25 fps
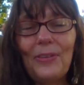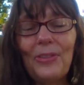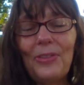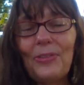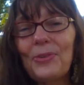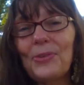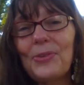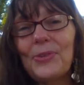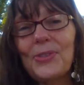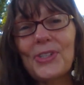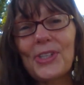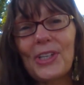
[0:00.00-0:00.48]

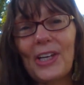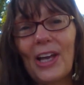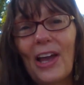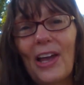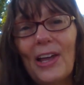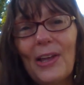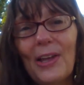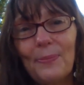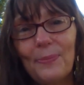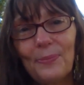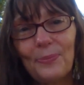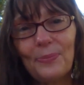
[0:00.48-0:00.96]
through
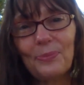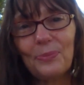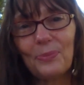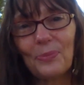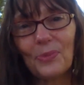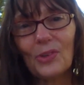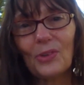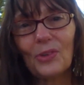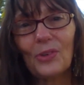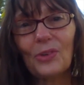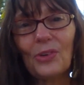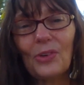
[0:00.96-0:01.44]
Skype
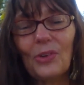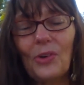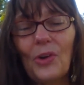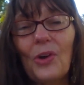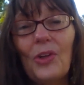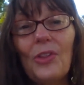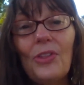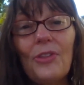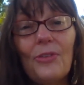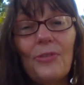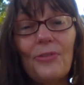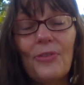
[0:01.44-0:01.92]
or
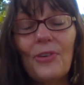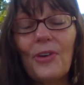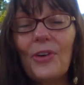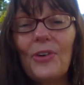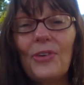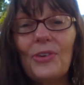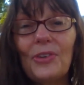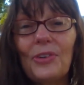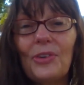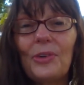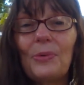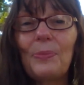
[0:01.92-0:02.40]
on the
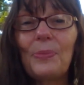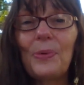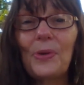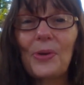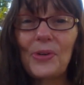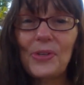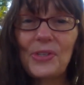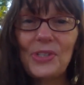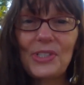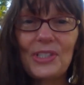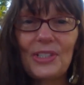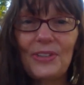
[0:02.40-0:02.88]
phone or in
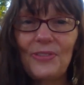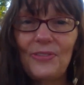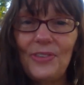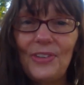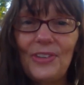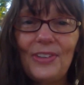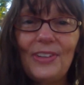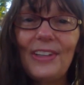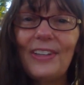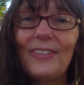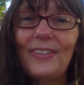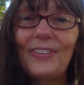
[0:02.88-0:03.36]
person if
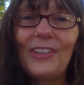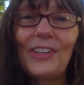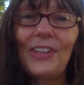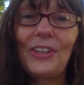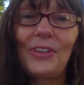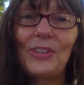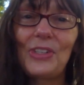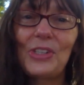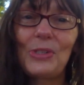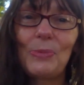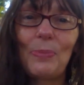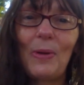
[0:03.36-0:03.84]
you live
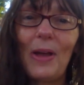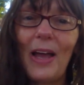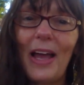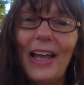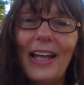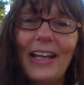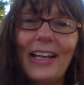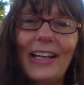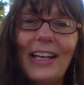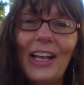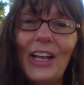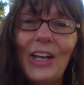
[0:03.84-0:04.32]
close
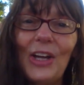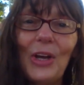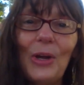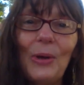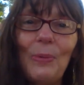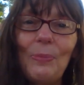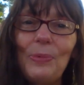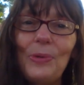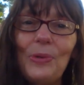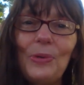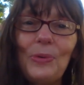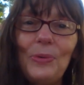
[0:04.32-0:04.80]
by. And I
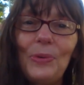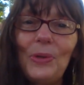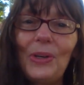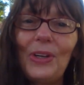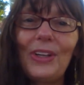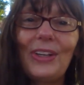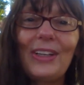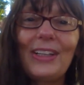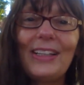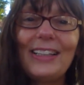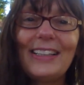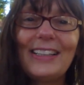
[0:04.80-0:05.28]
hope you
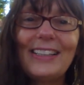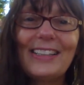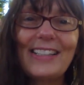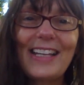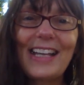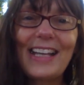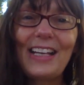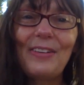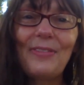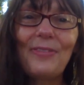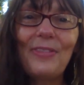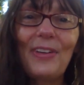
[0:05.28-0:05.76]
will
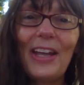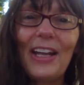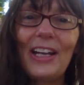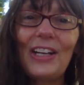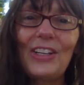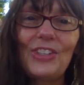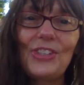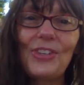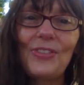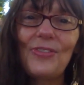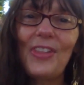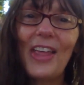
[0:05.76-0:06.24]
take
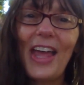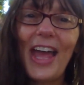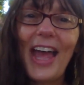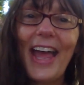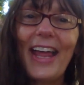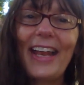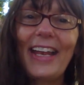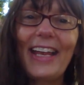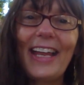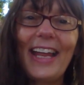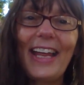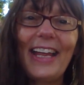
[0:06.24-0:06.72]
advantage of
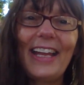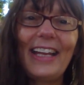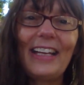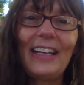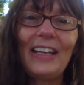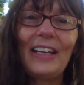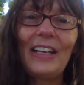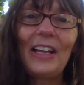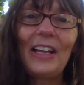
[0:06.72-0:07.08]
that, and